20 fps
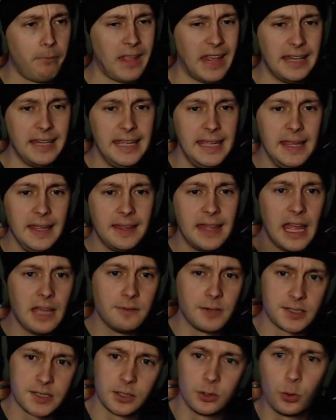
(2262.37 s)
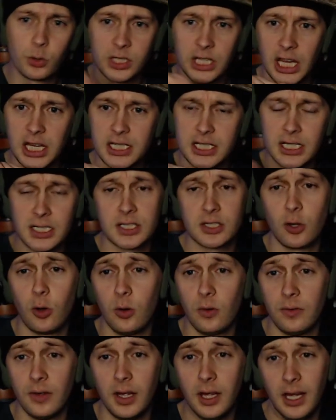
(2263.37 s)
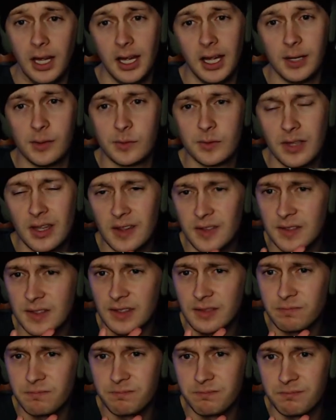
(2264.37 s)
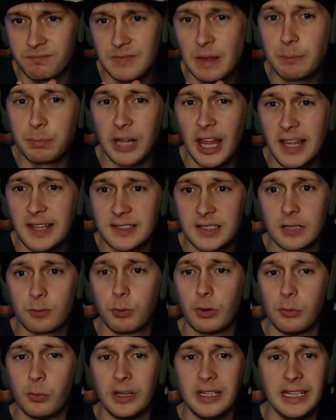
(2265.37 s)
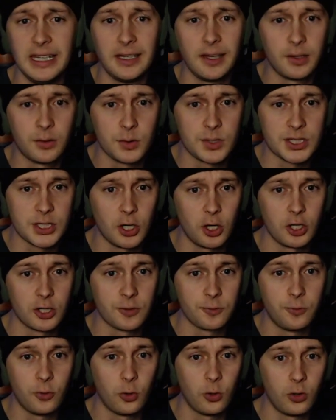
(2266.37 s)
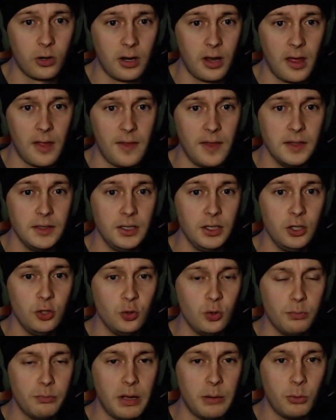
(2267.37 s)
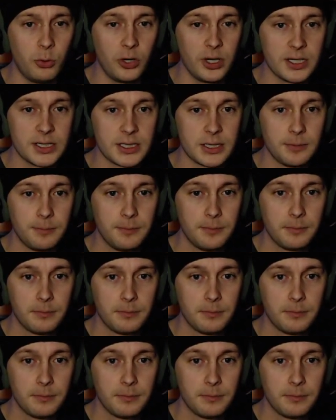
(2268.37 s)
and he gave us the locations of the places where we needed to search for the new memories.